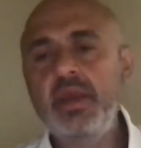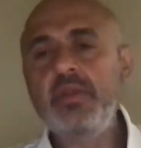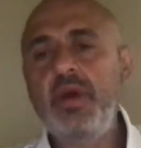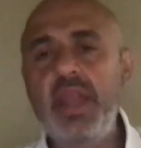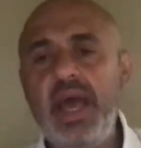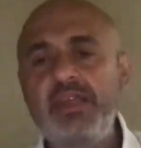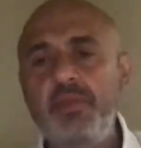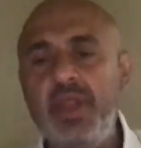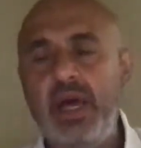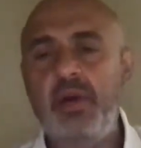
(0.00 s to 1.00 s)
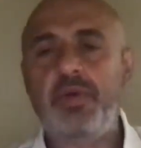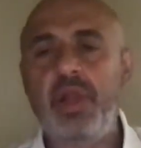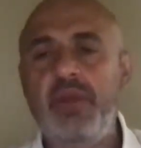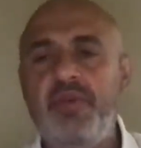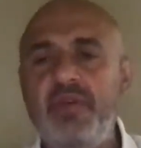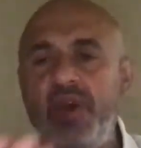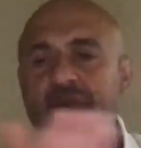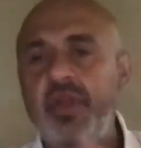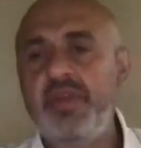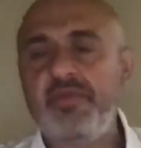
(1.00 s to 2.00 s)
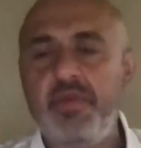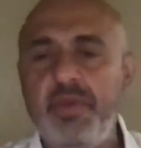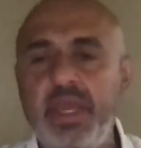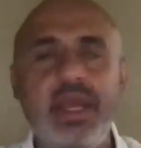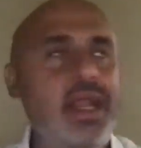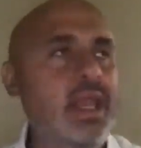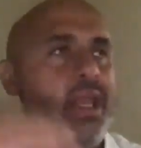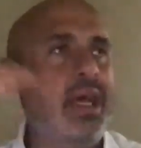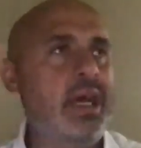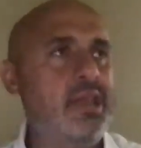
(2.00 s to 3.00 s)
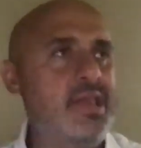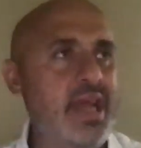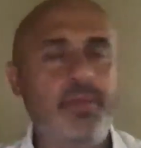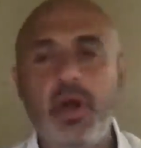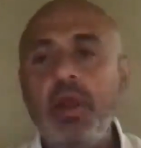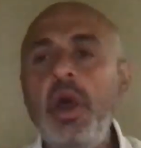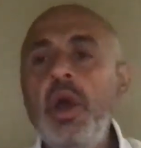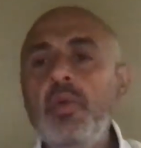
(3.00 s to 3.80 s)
Don't ask me to help clarify if you haven't listened from the beginning. A lot of snack butt.